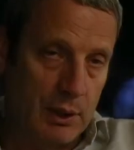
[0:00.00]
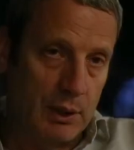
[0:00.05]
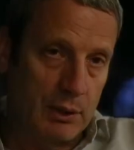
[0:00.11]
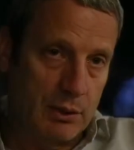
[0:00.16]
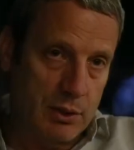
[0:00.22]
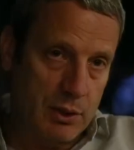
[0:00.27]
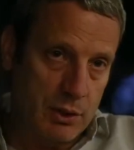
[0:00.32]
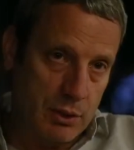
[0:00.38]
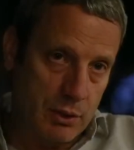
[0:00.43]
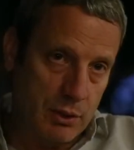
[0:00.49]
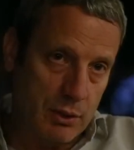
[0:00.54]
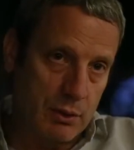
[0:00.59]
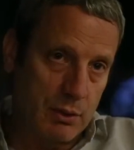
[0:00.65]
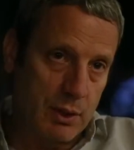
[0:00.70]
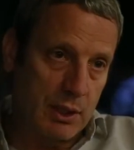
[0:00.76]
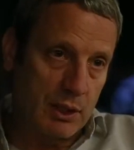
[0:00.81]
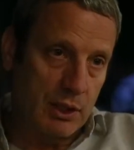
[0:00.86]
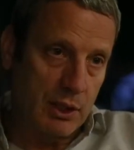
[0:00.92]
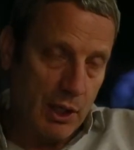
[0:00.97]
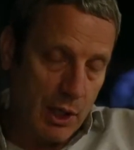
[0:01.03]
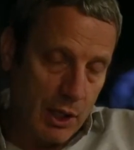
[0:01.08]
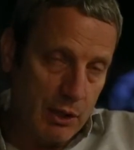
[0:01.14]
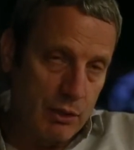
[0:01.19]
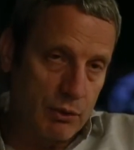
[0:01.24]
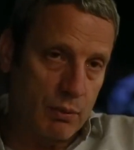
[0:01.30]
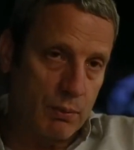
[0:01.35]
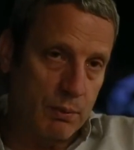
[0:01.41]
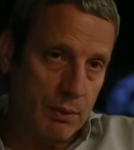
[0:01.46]
it's to
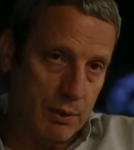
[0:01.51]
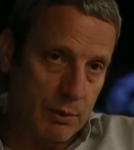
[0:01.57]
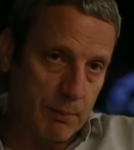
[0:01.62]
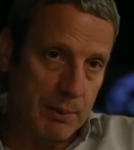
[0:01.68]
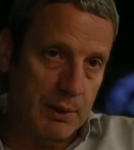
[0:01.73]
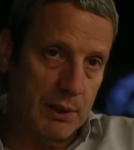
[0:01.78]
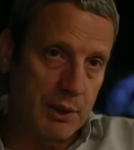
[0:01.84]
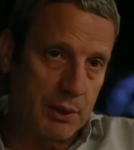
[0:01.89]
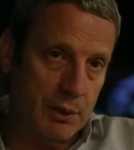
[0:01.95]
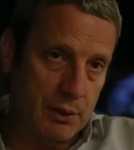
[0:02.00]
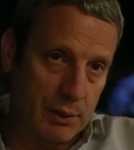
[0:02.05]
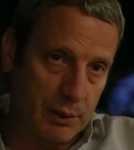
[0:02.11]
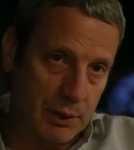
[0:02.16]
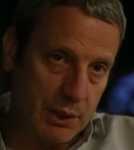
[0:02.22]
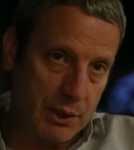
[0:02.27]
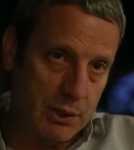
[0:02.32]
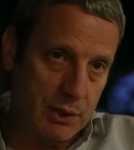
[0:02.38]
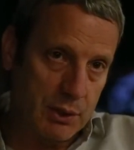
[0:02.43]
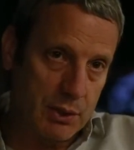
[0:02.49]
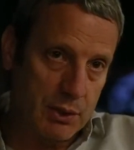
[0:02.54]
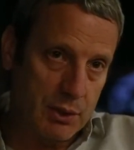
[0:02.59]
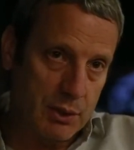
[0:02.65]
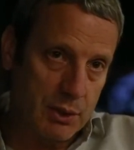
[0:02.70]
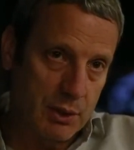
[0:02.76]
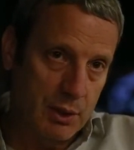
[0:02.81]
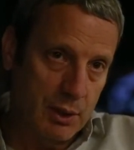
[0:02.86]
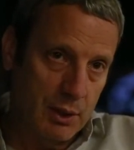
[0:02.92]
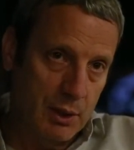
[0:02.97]
engage with political
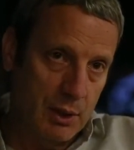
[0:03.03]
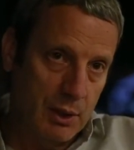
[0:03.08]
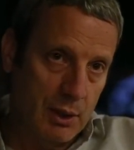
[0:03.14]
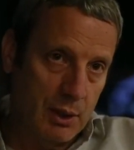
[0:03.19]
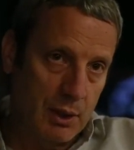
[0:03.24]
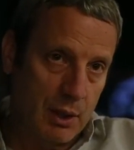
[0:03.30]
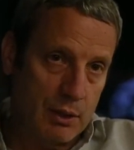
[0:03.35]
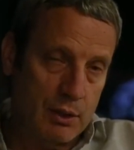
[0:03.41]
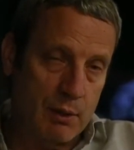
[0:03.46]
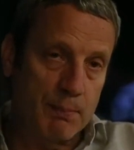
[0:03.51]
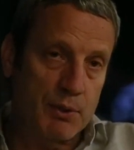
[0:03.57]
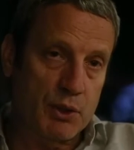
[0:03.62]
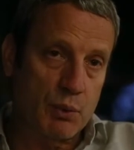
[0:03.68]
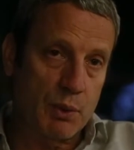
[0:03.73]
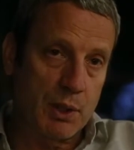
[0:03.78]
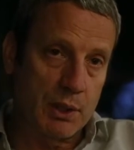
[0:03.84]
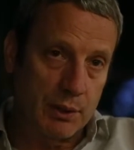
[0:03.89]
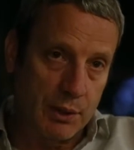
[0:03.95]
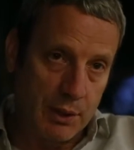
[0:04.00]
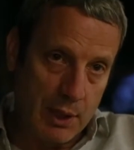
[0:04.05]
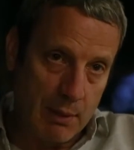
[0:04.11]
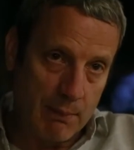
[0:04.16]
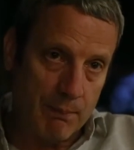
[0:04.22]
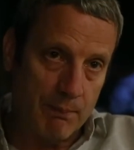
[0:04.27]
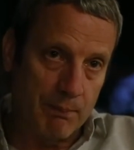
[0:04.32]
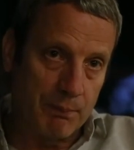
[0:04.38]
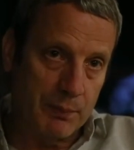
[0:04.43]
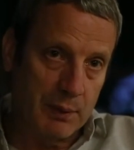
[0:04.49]
leaders and to persuade
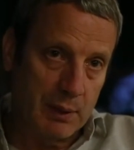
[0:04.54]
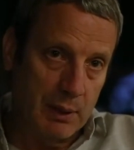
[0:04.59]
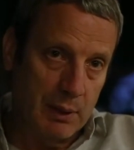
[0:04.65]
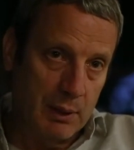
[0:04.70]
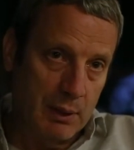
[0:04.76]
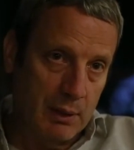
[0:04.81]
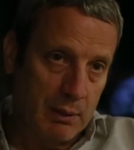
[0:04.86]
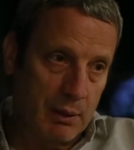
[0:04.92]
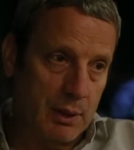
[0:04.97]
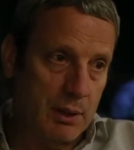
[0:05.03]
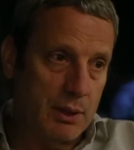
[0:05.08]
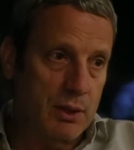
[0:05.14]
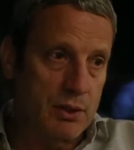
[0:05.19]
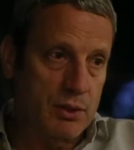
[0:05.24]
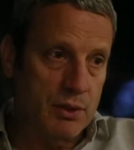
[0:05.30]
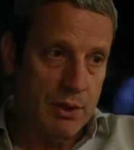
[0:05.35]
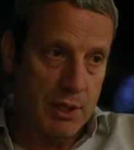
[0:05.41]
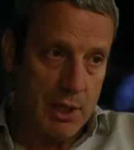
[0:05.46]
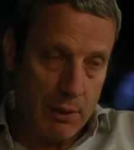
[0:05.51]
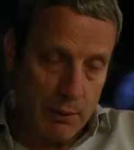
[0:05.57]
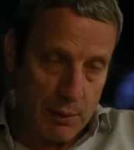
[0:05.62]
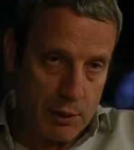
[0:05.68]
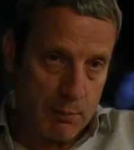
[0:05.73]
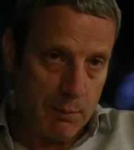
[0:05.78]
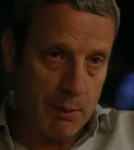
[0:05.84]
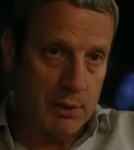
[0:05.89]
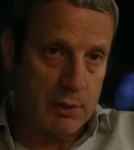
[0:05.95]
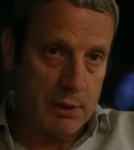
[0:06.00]
them that it is their
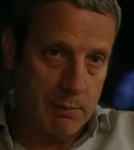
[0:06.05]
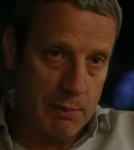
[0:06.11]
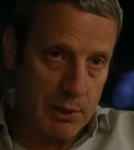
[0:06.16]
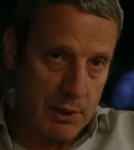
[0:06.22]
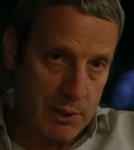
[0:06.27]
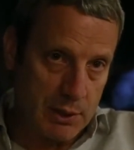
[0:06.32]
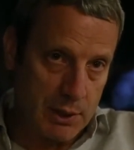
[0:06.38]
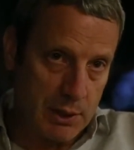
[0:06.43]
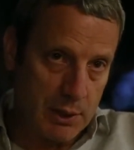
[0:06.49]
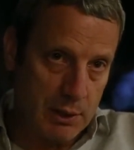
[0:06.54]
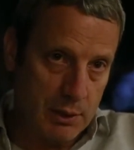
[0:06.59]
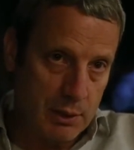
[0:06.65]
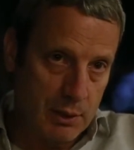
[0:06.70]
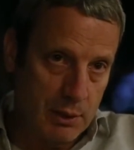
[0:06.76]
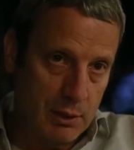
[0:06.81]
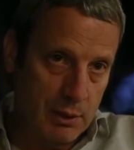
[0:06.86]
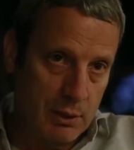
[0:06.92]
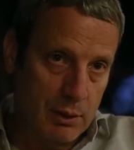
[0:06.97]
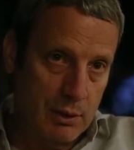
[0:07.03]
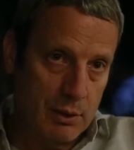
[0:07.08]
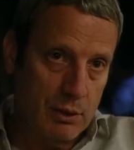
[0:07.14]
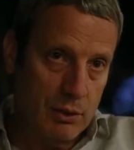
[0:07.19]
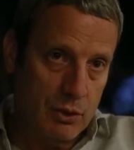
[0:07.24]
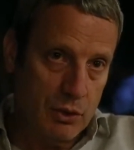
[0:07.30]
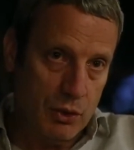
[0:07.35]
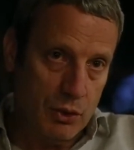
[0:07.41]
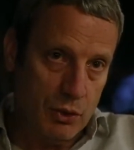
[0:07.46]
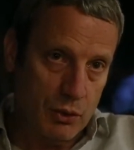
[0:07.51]
responsibility
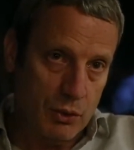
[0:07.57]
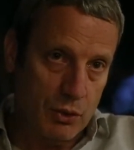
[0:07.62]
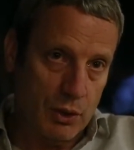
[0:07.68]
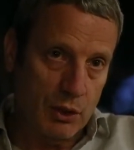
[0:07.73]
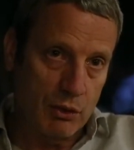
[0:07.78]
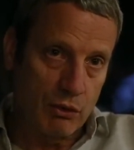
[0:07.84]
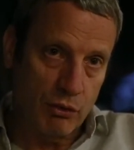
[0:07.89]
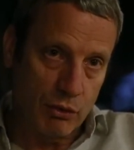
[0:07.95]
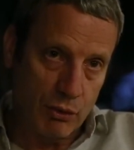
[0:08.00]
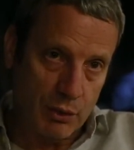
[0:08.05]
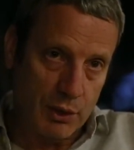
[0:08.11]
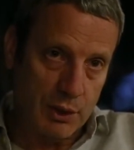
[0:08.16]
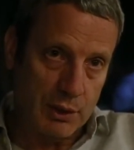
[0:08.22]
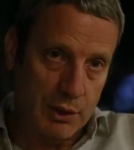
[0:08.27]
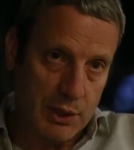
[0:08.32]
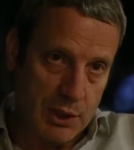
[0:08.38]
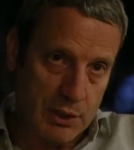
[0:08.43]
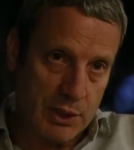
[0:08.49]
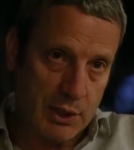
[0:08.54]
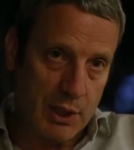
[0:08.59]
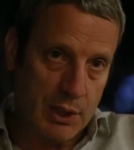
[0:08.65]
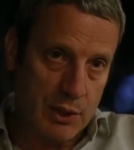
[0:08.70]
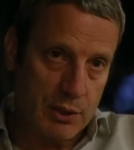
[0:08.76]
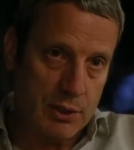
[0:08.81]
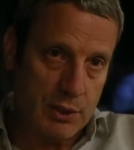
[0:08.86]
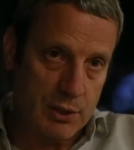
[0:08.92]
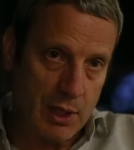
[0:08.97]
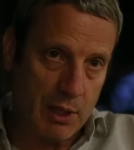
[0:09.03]
to ensure that these
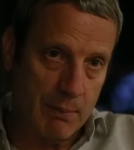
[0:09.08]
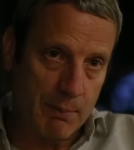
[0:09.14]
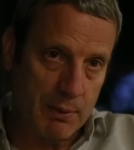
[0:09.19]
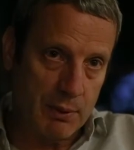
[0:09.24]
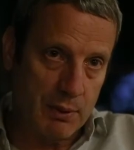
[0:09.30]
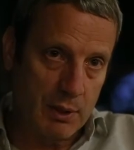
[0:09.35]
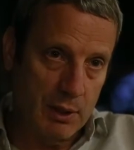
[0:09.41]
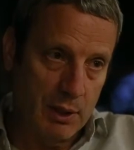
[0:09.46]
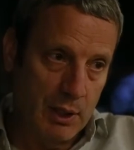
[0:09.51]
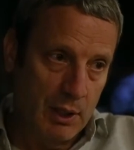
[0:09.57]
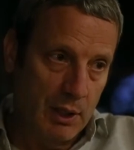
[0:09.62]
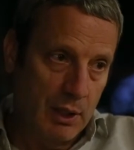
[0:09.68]
cases happen,